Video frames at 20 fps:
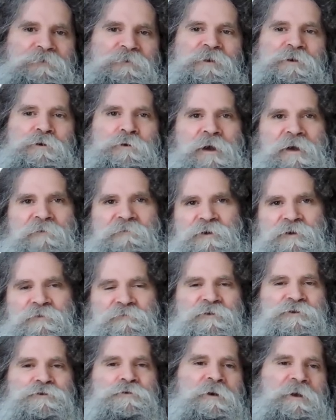Then you have
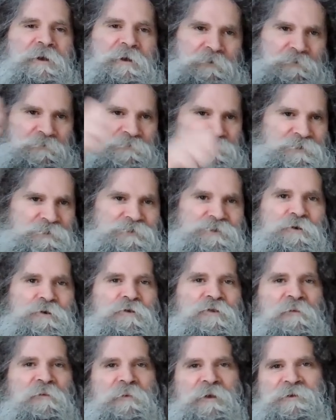individual hairs, you
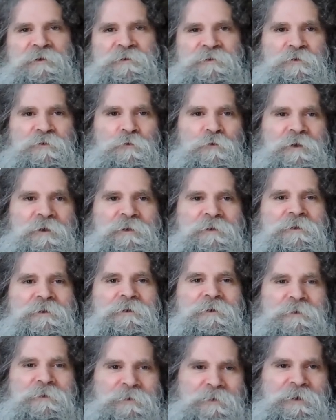sew them into the wig,
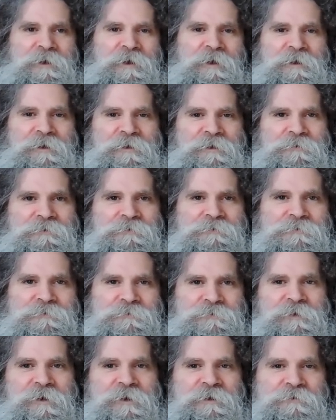and
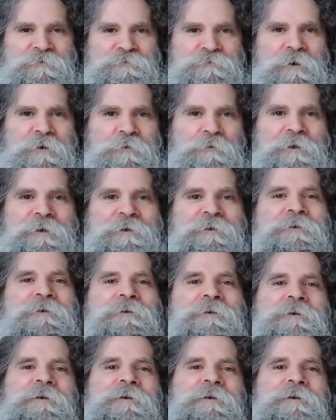you got your dread wig.